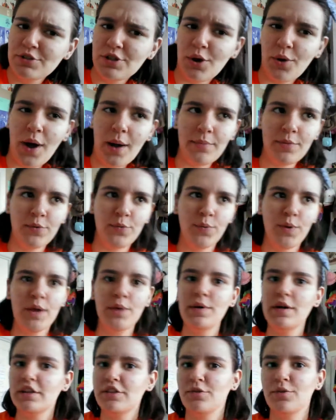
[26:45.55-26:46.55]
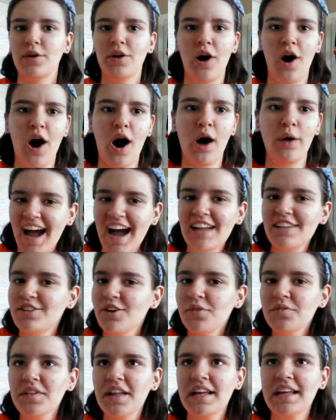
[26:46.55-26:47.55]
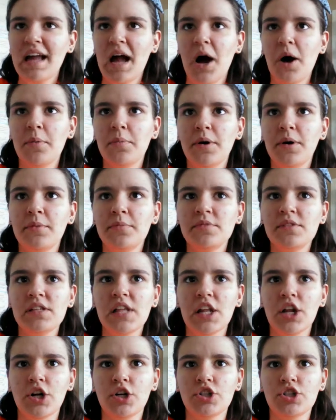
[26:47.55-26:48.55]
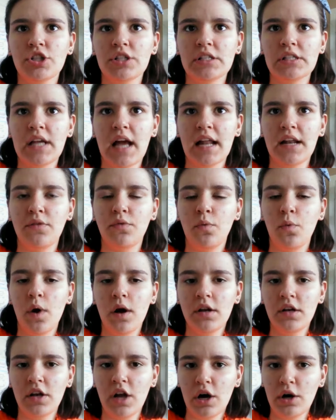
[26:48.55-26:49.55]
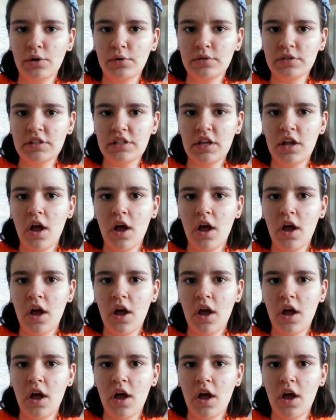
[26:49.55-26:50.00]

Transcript: So I mean, we went through it all. I don't like albums that are just kind of one note